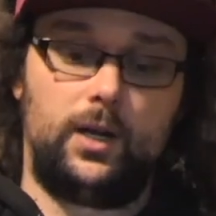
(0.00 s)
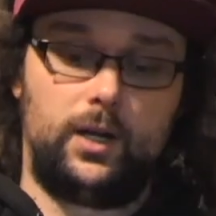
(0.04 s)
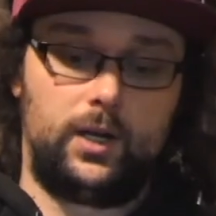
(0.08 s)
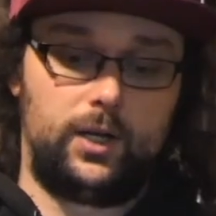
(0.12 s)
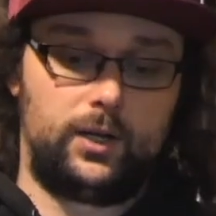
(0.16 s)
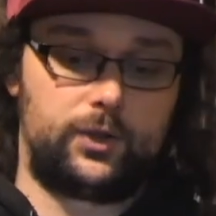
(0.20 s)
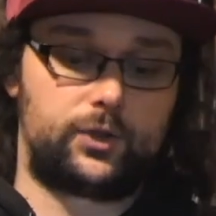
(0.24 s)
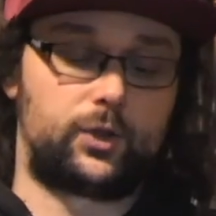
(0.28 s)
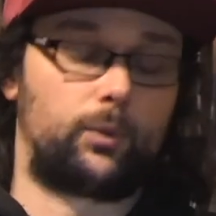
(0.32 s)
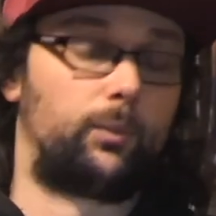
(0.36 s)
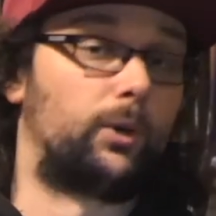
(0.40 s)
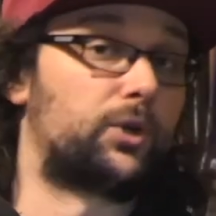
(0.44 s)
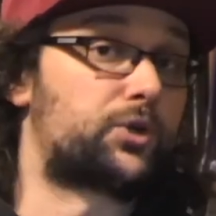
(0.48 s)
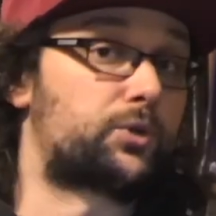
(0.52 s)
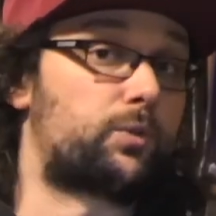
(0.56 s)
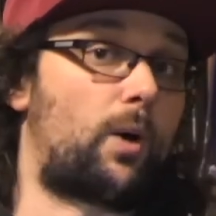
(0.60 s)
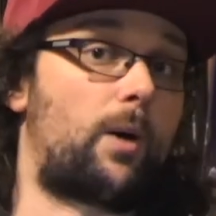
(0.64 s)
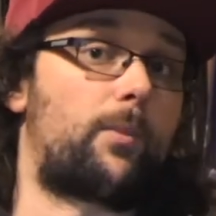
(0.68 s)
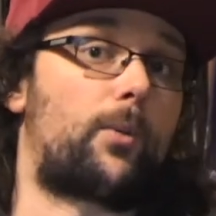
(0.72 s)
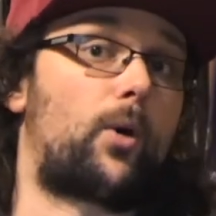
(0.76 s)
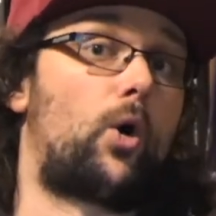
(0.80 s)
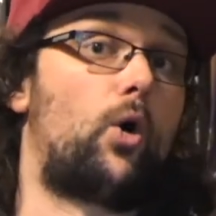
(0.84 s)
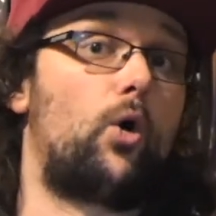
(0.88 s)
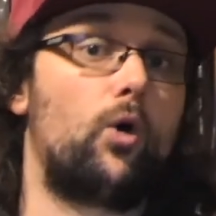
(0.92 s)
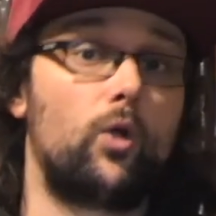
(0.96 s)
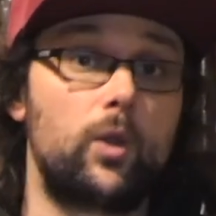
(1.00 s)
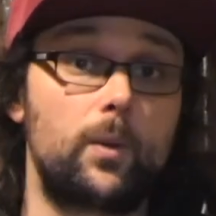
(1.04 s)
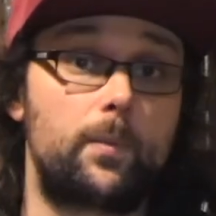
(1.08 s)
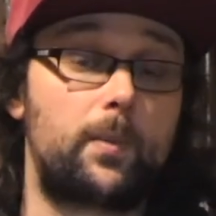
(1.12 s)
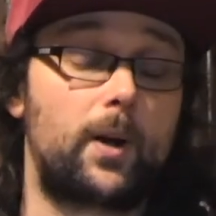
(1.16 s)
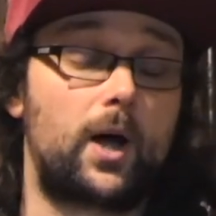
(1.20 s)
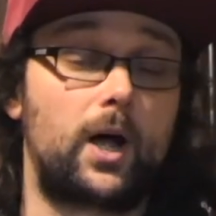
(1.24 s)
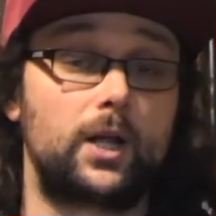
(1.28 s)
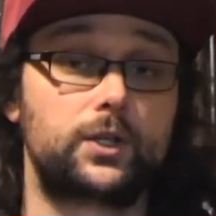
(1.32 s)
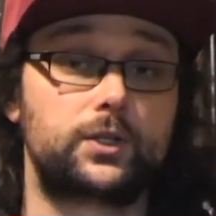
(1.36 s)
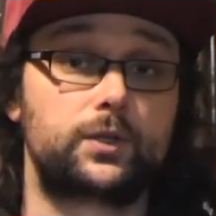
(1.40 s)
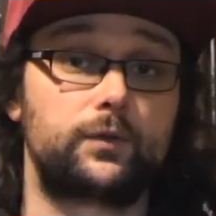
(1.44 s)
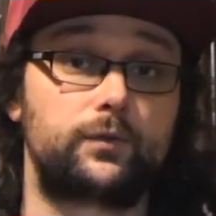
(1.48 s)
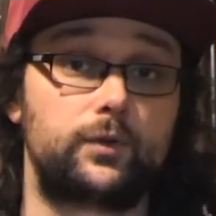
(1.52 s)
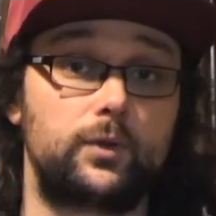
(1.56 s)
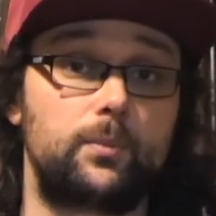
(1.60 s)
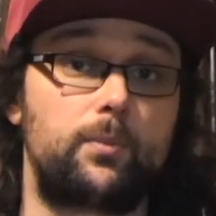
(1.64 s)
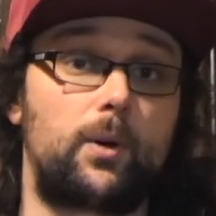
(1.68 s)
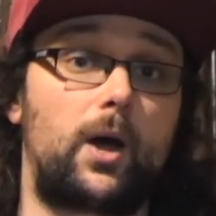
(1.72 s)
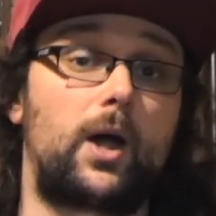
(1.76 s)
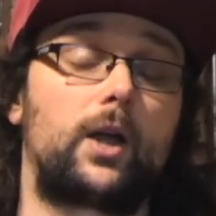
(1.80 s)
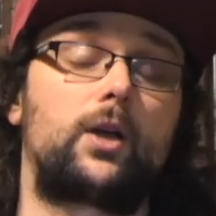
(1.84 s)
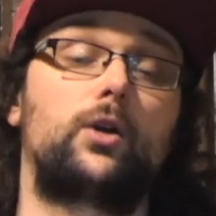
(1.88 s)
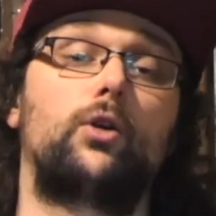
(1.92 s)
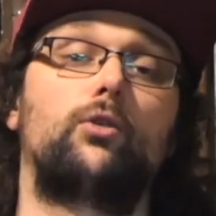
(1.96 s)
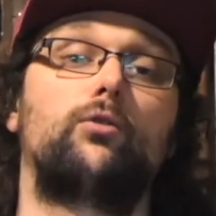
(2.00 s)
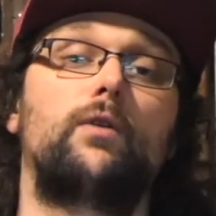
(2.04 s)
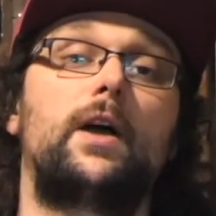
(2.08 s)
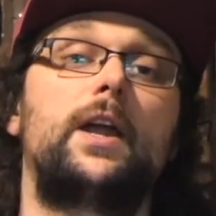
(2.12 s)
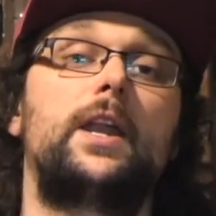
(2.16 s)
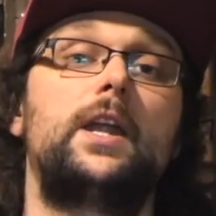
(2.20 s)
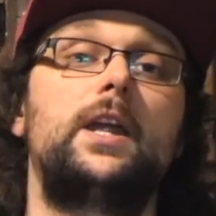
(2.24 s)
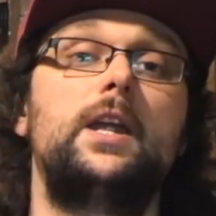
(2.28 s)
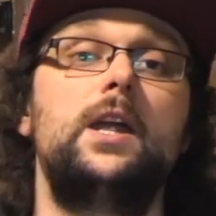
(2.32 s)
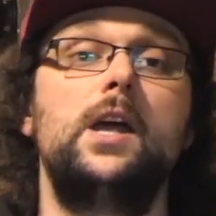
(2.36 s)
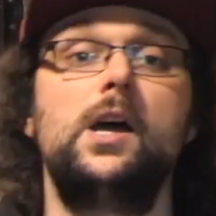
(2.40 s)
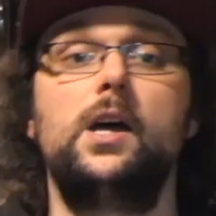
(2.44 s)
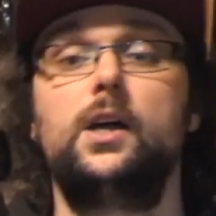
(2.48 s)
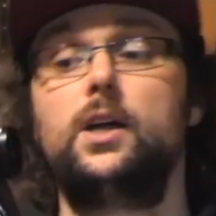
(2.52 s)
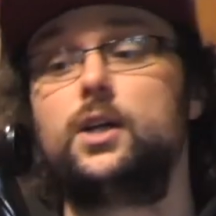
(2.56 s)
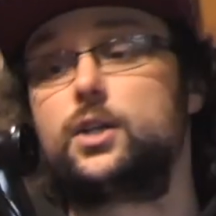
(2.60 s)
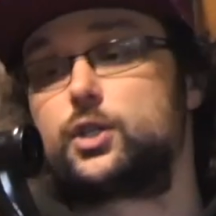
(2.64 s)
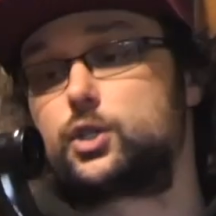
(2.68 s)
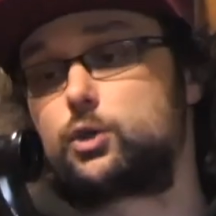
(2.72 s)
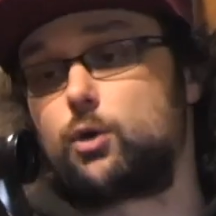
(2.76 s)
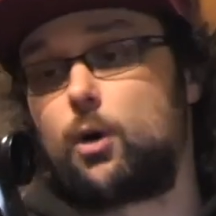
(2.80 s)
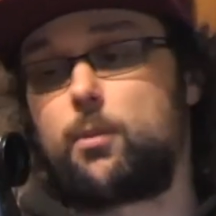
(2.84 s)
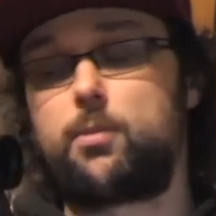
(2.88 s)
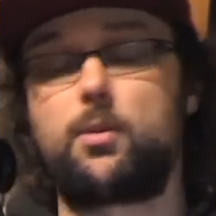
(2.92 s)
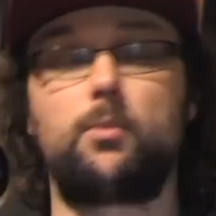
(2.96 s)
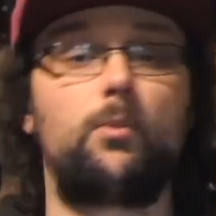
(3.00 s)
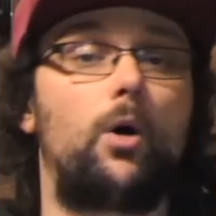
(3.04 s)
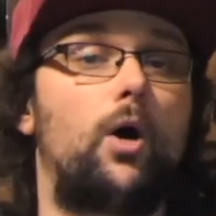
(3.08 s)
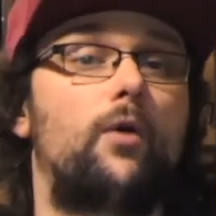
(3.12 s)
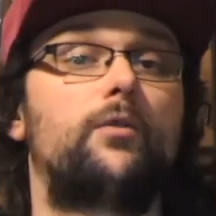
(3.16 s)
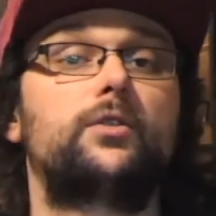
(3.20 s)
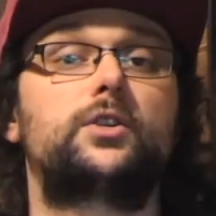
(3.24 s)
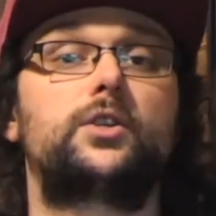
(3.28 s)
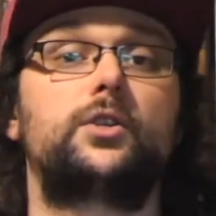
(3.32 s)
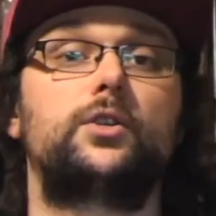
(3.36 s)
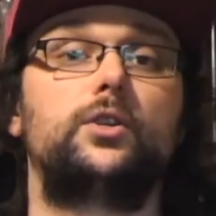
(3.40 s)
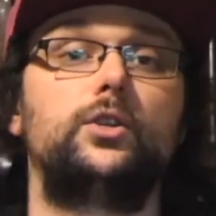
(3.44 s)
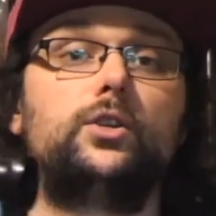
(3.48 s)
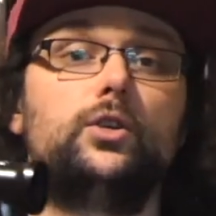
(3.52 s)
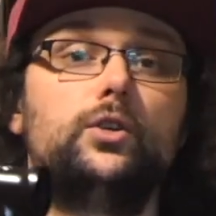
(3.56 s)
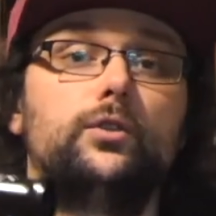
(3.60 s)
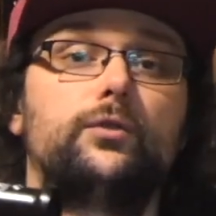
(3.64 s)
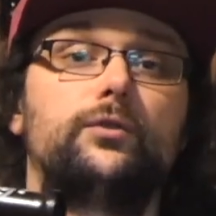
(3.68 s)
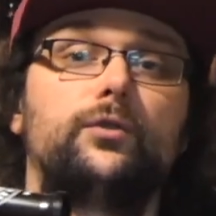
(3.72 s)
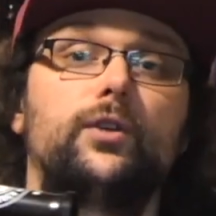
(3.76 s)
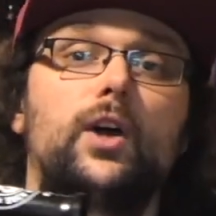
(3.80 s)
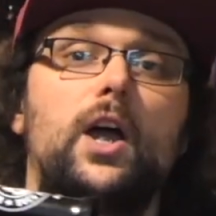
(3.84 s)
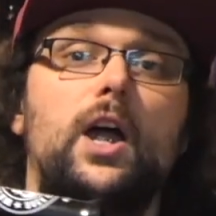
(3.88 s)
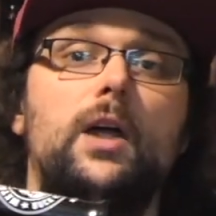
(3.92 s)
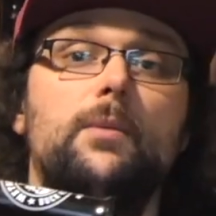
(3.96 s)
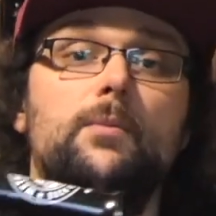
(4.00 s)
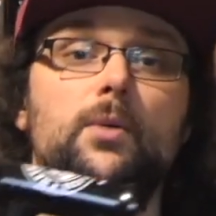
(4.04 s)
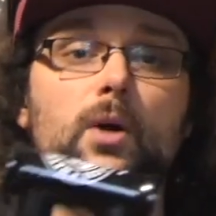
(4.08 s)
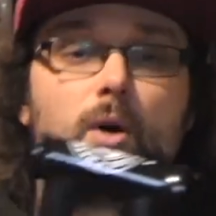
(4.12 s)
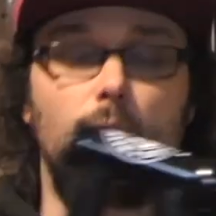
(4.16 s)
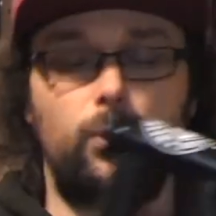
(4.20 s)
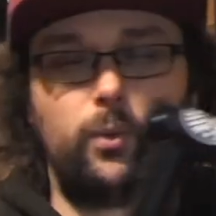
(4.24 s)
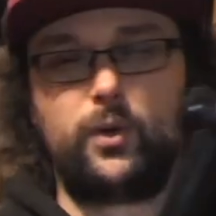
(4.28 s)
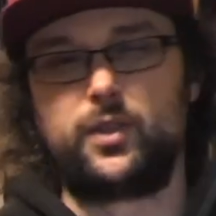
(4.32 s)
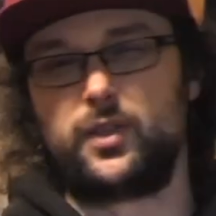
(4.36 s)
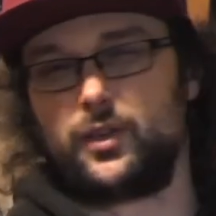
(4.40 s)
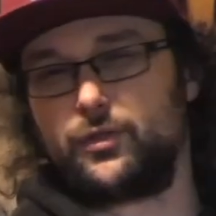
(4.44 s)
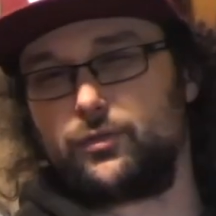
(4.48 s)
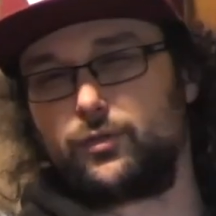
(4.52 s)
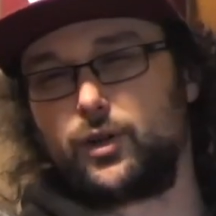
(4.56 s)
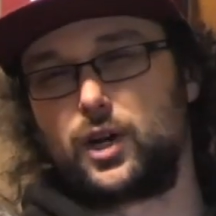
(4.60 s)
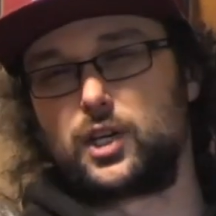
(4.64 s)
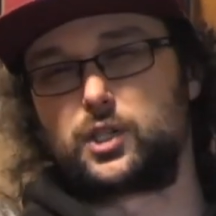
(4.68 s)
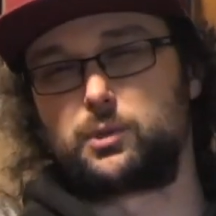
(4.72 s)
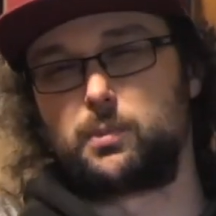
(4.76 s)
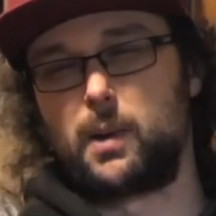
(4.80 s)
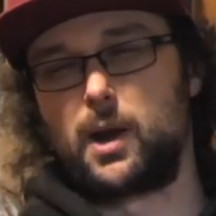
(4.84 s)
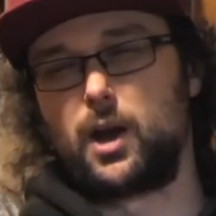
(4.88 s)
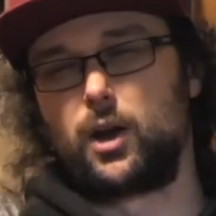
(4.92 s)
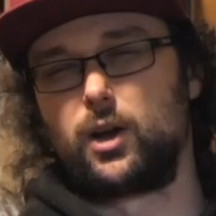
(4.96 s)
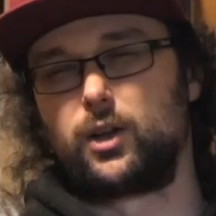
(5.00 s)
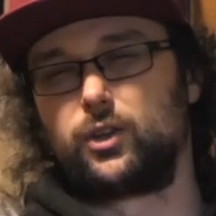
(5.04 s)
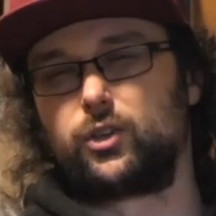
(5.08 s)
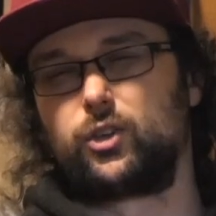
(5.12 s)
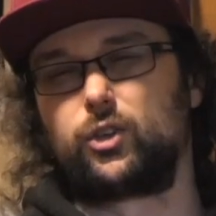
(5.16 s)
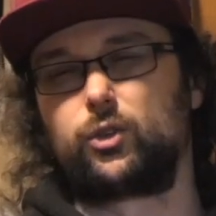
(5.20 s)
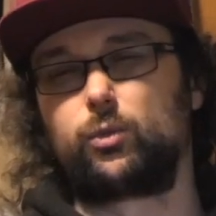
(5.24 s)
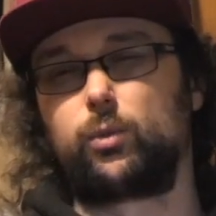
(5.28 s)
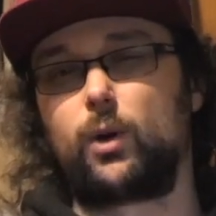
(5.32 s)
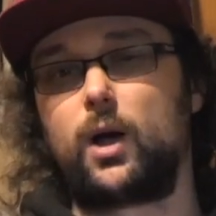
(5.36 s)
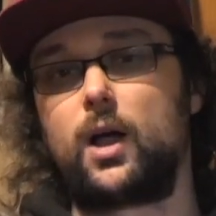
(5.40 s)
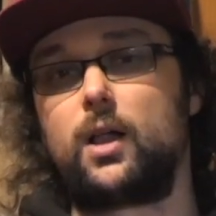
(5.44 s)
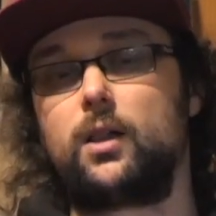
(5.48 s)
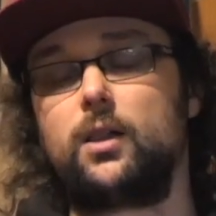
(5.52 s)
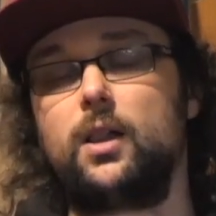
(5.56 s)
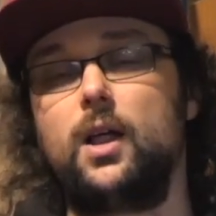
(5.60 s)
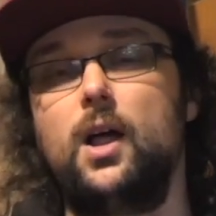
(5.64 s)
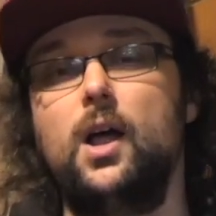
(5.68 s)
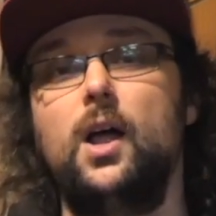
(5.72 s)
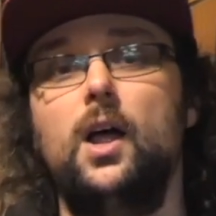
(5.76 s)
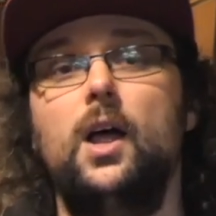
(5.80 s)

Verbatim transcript: So we'll swap all the parts of your bike already, swap them over to the new frame with your fresh bearings as well,